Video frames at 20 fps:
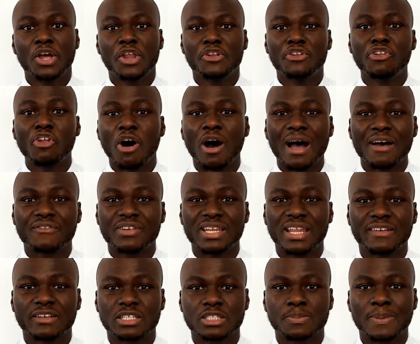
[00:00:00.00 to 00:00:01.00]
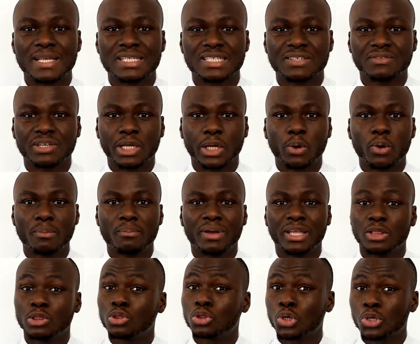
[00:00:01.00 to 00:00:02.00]
not having expensive
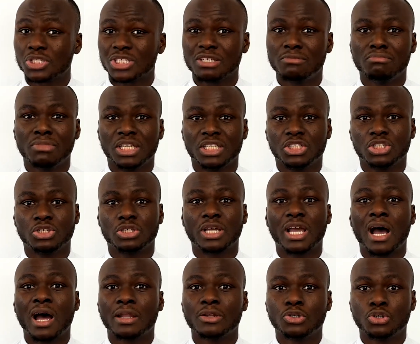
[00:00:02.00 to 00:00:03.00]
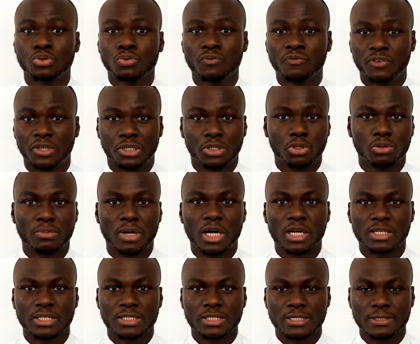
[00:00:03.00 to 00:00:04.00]
equipment doesn't mean you can't do video
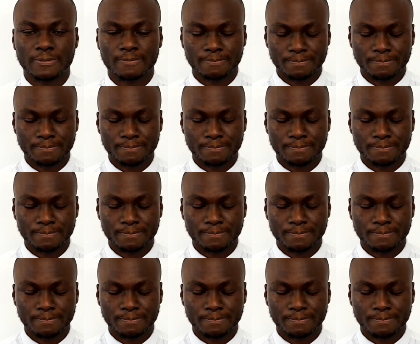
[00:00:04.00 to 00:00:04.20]
marketing.